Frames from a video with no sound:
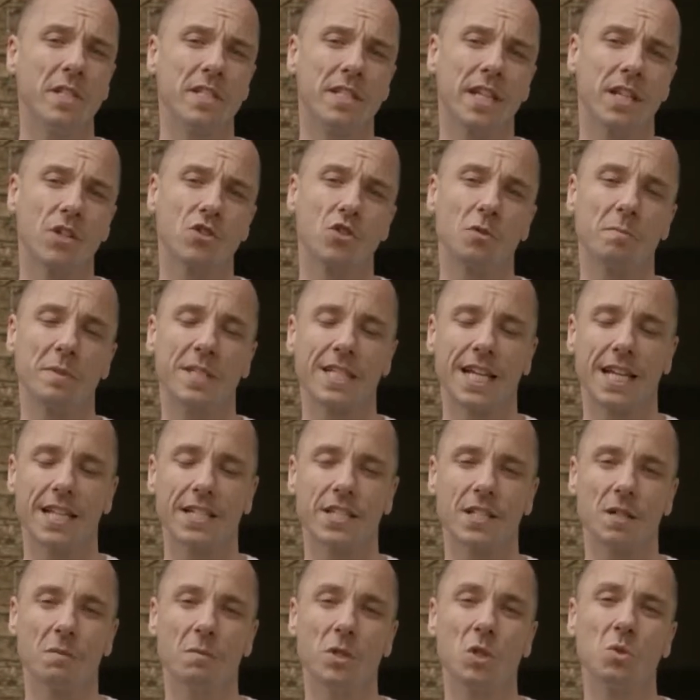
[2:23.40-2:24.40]
this extra
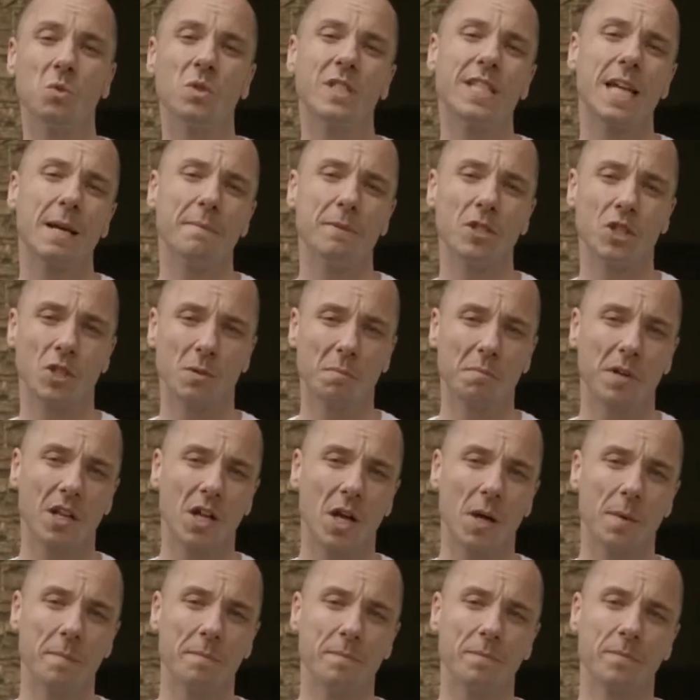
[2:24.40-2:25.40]
potassium, which will damage the
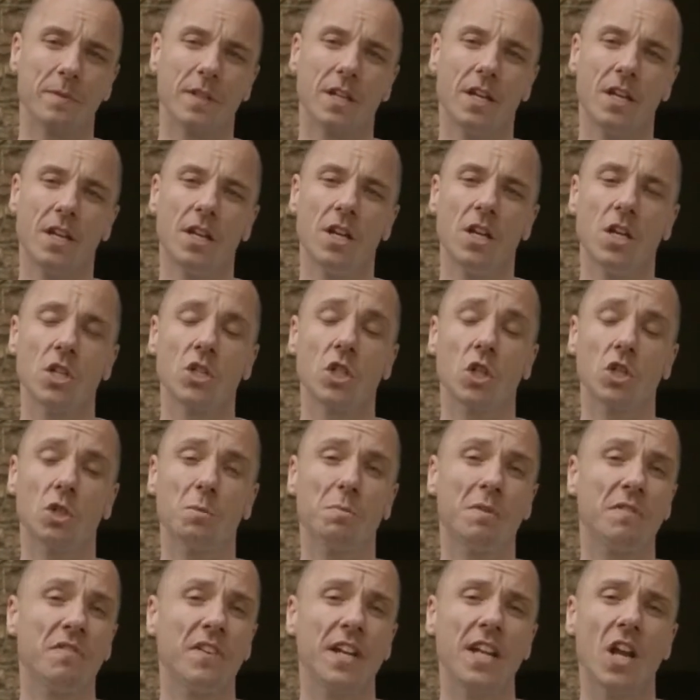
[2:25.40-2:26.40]
plant. So
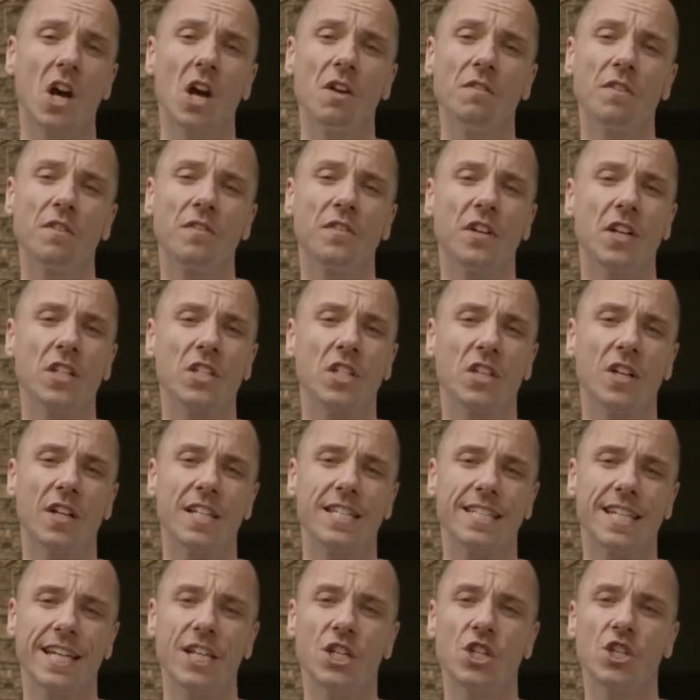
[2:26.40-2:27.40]
to prevent
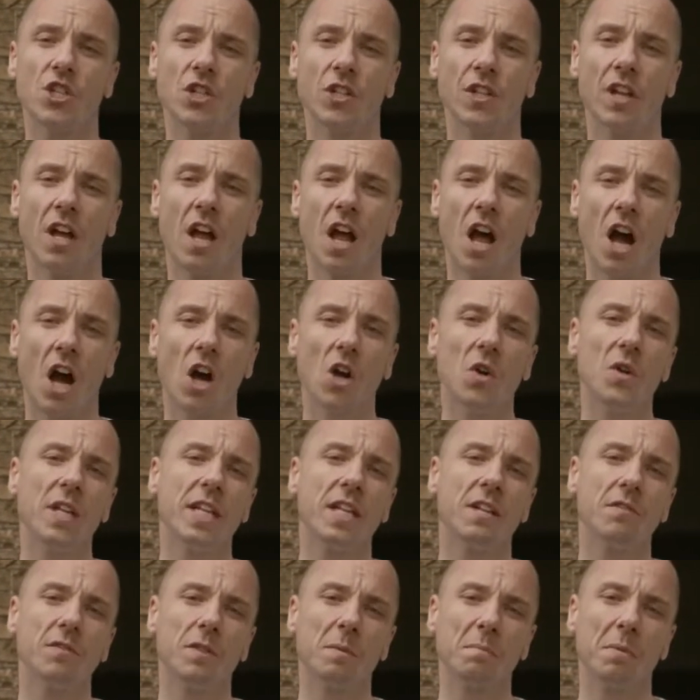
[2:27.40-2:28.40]
over-fertilisation,
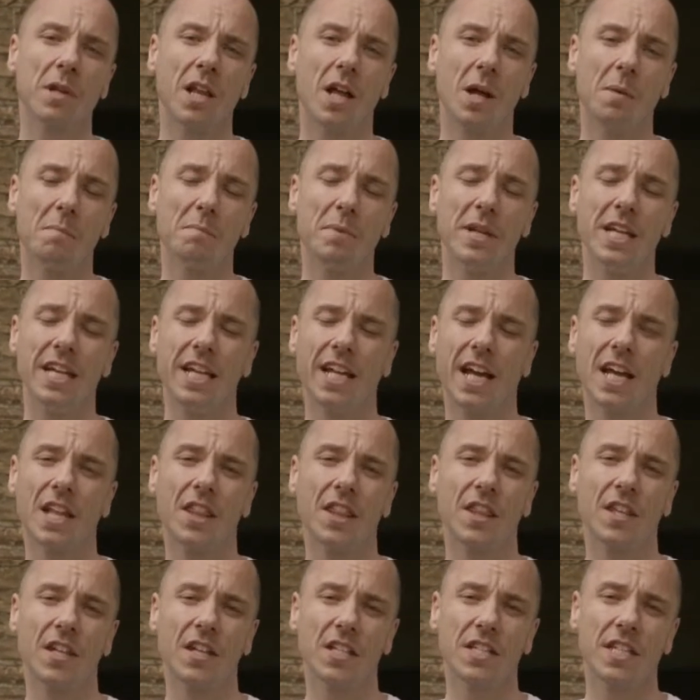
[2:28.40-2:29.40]
only give the plant pK
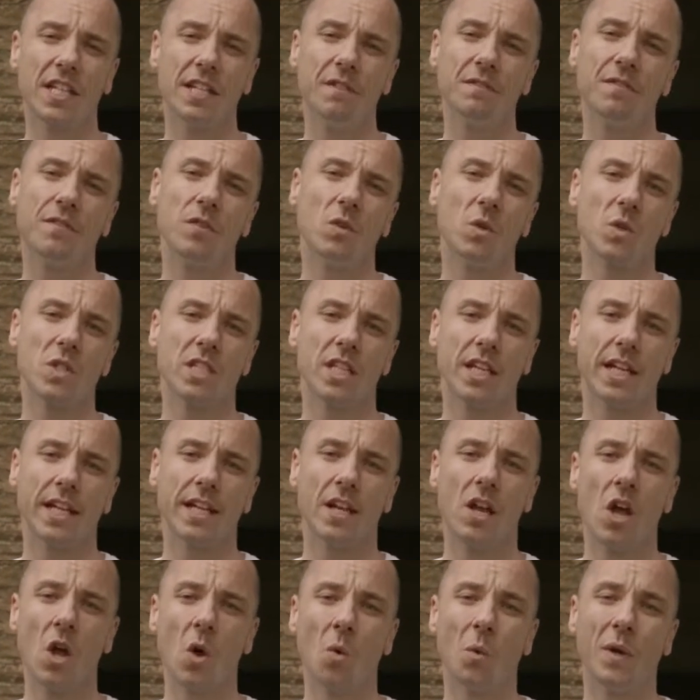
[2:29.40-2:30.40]

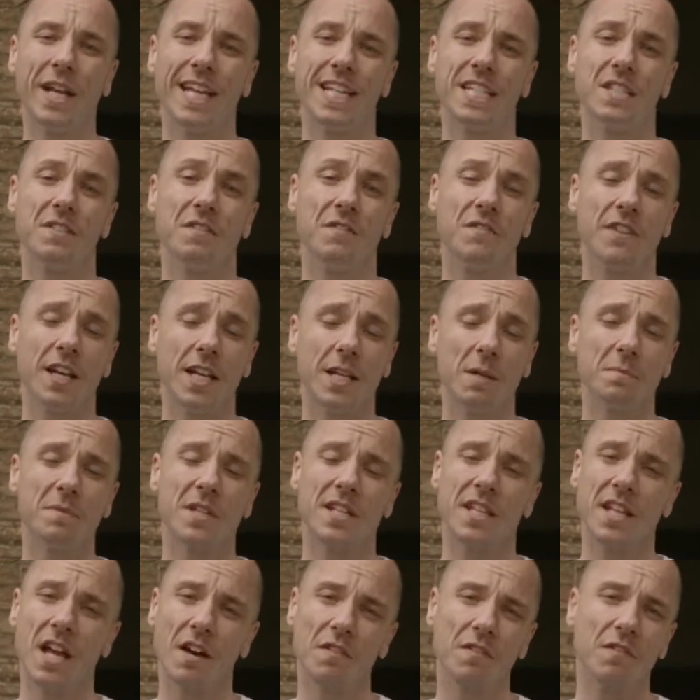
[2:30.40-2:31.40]
13-14 when it has developed
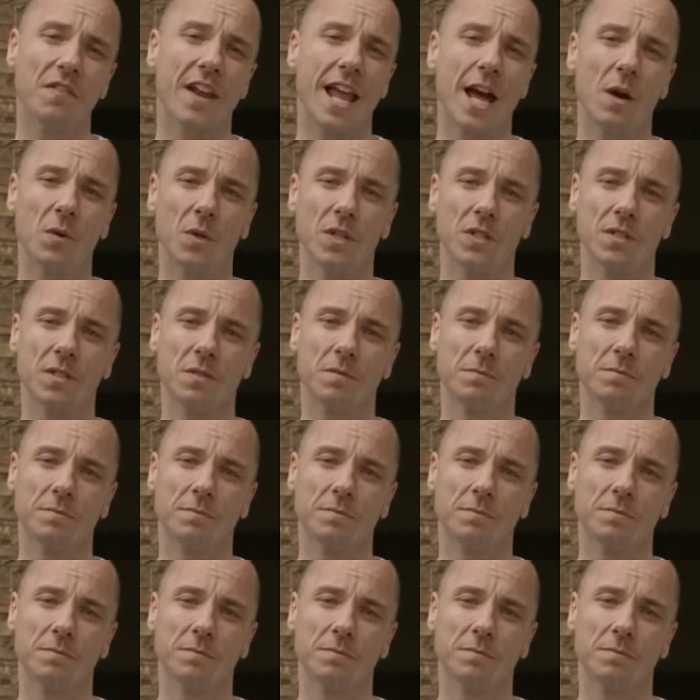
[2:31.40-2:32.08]
enough flowers.